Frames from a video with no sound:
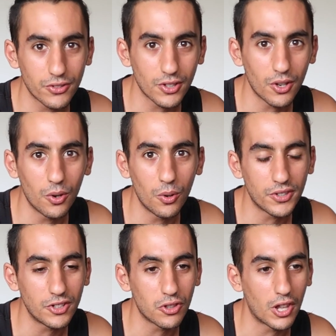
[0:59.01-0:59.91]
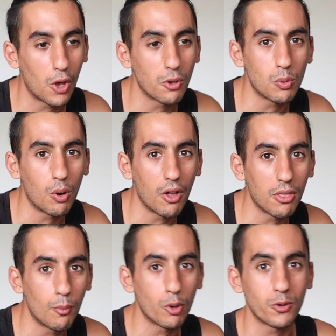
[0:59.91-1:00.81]
So essentially the lower you are,
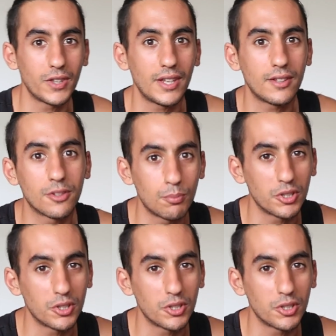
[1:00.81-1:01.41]
the more you need to